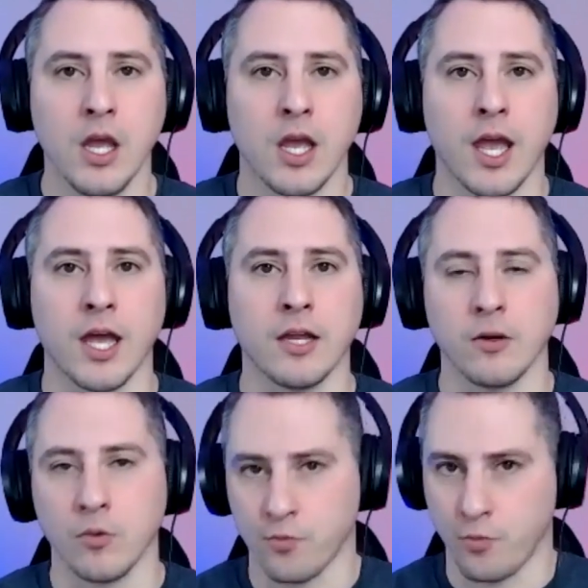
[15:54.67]
And
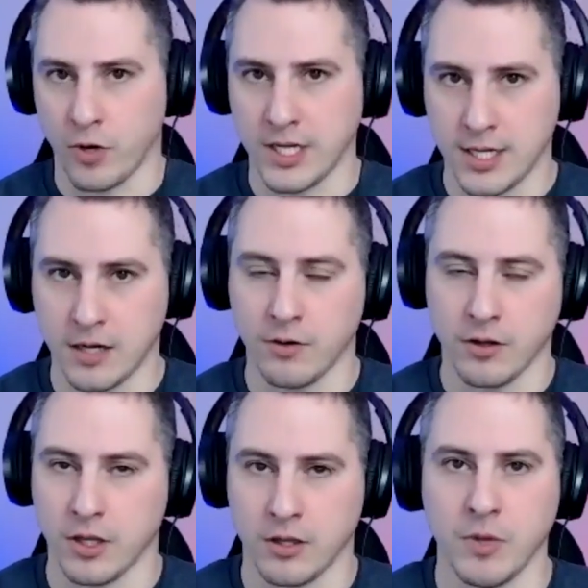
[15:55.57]
what I said
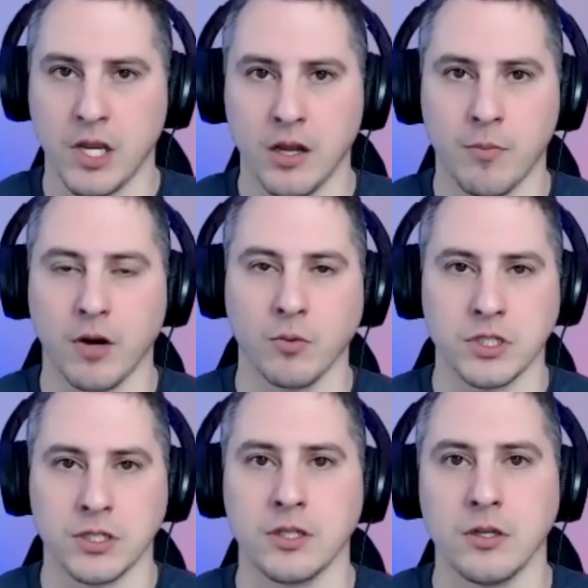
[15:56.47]
at the beginning part
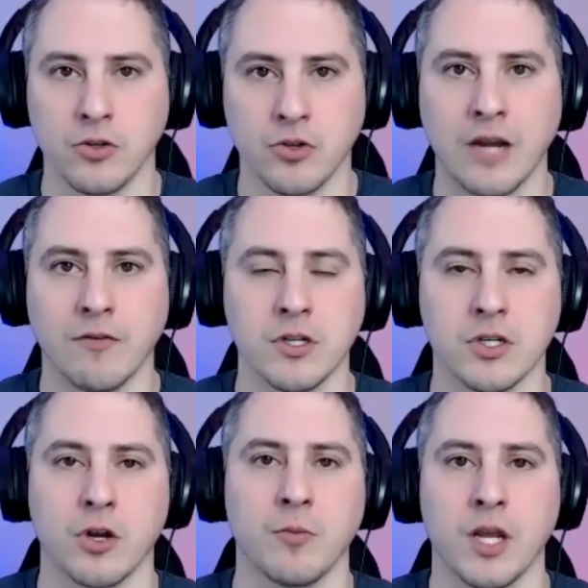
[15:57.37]
wasn't driver
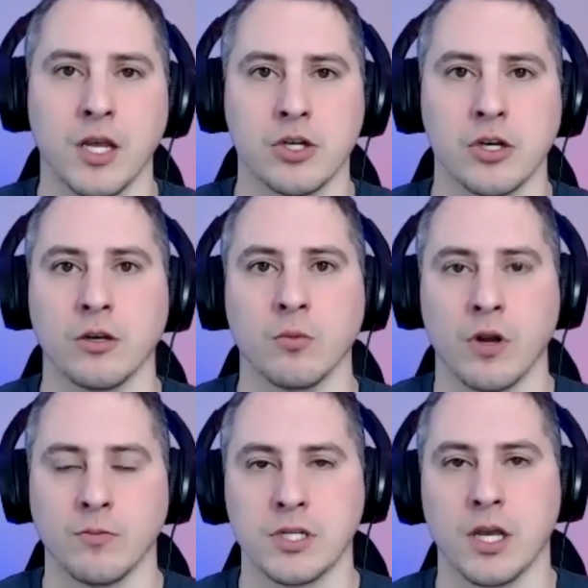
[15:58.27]
discrimination, what
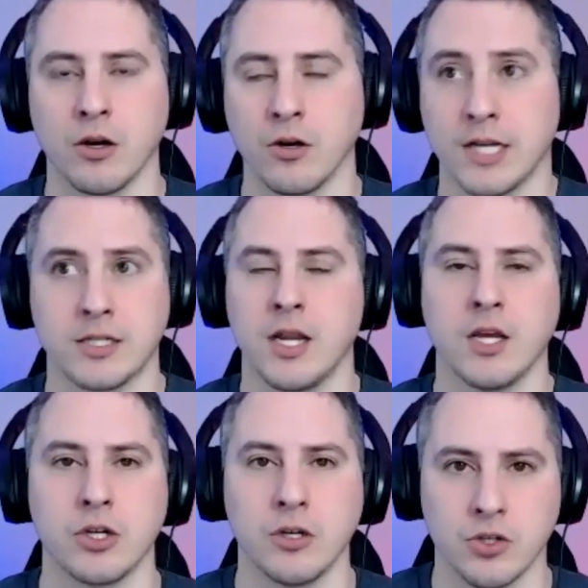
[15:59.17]
I'm saying, or
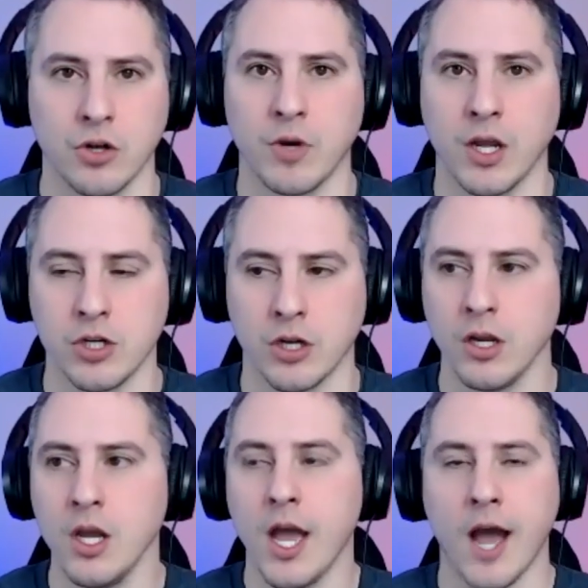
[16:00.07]
destination discrimination.
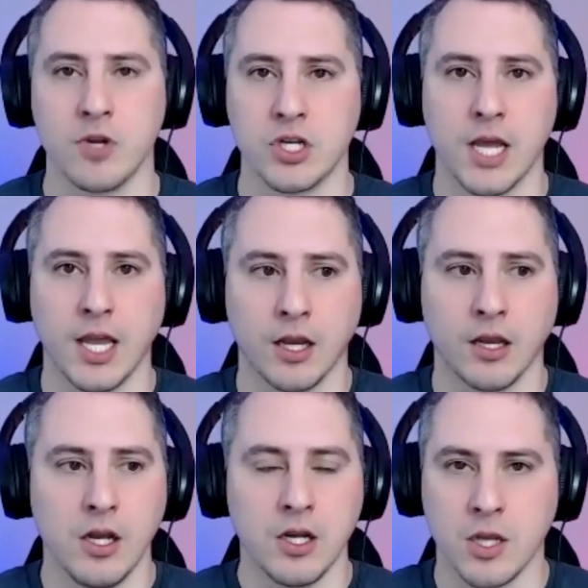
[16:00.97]
I'm just saying
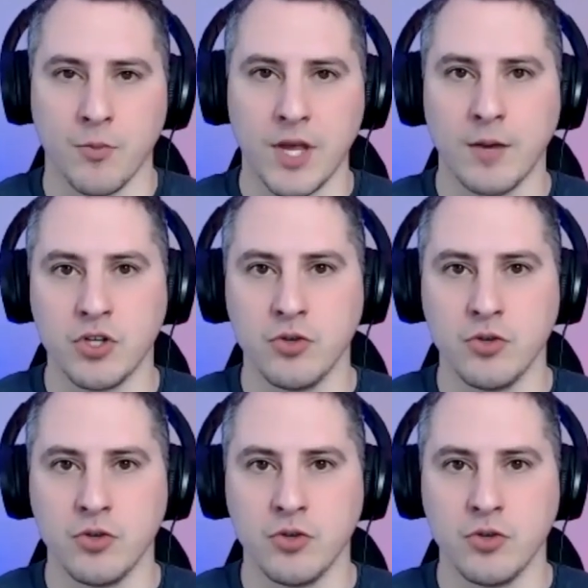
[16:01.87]
sometimes you